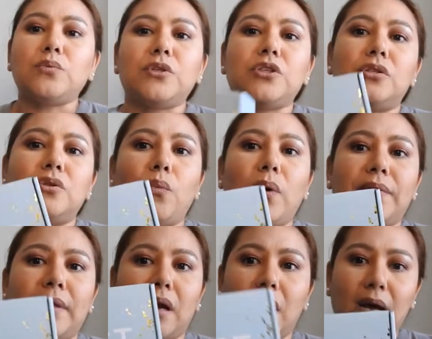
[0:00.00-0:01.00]
which is the one
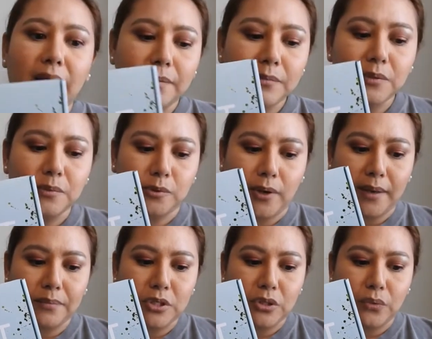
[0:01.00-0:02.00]
that I am
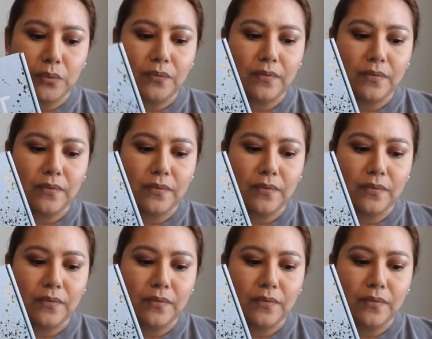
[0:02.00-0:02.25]
subscribed to,